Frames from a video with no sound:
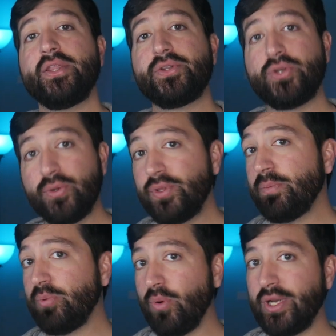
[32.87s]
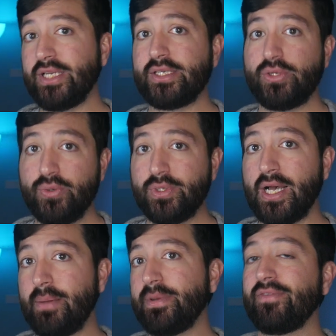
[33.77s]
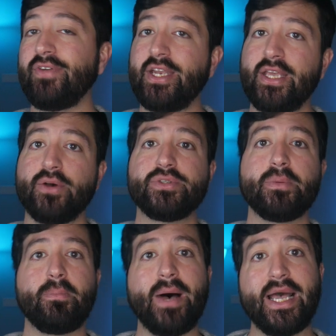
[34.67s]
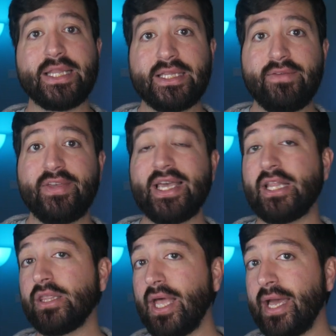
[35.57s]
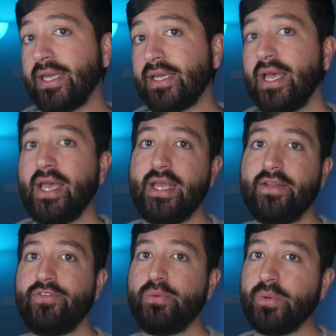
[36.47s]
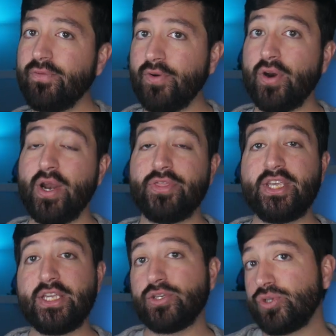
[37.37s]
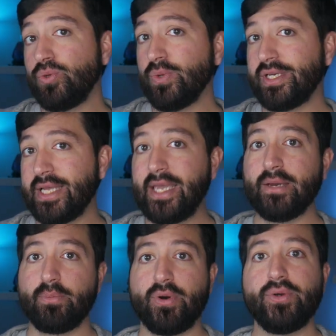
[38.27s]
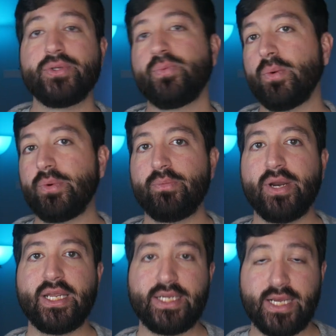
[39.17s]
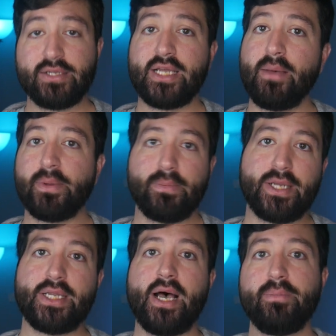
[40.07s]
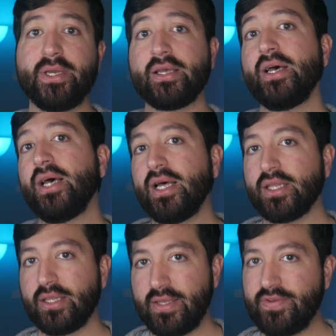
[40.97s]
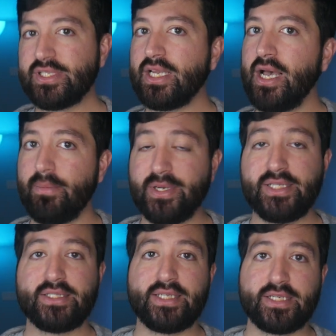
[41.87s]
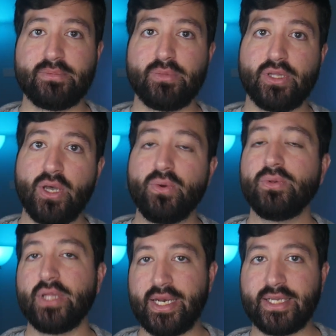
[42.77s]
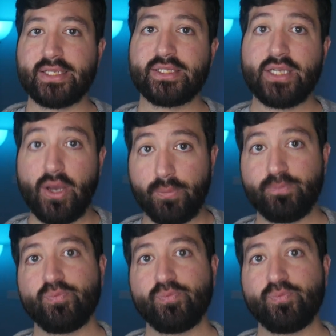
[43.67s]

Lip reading: to the point two topic videos by leaving a like, and if you prefer the two a day approach where we break it down topic by topic, leave us a comment in the section below letting us know.